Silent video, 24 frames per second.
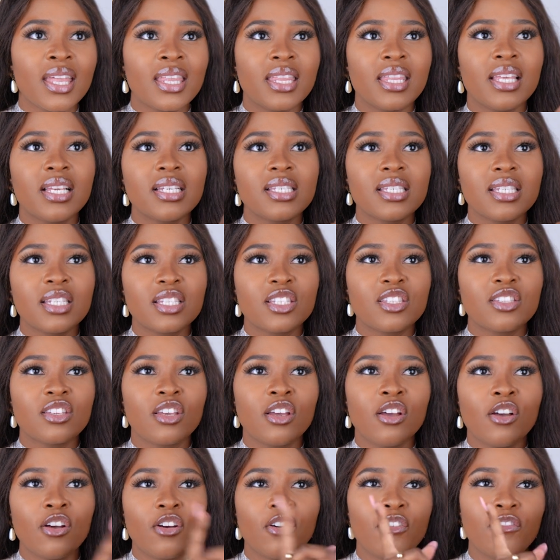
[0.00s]
This is
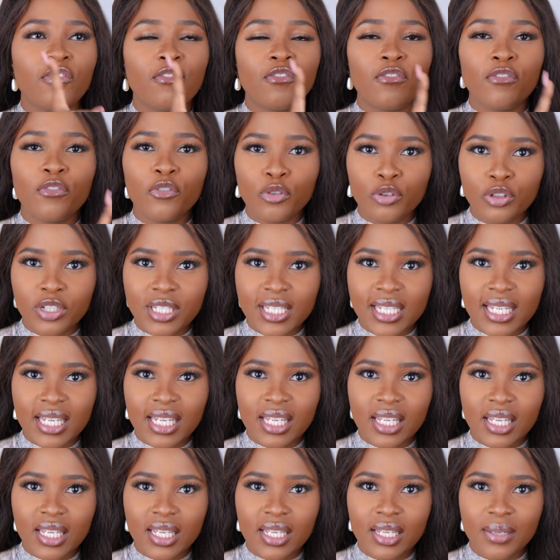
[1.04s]

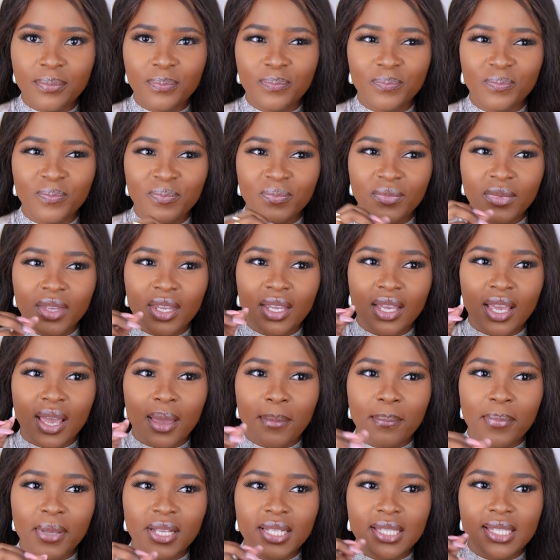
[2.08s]
fruity,
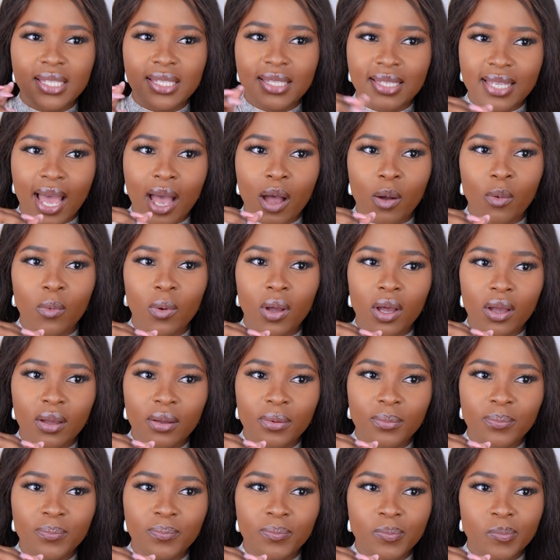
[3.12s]
a bit
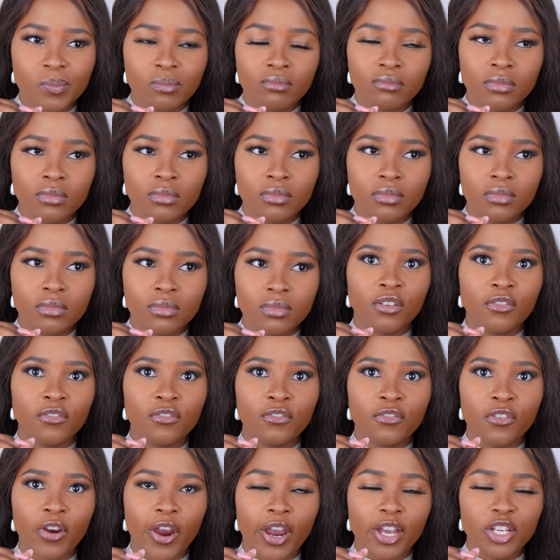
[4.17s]
sour,
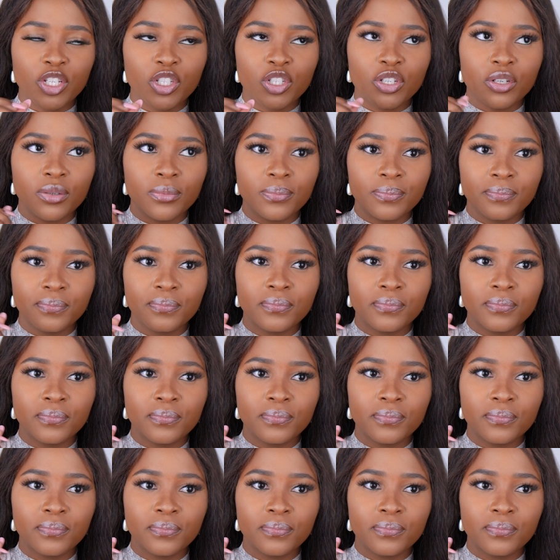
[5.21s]
fresh.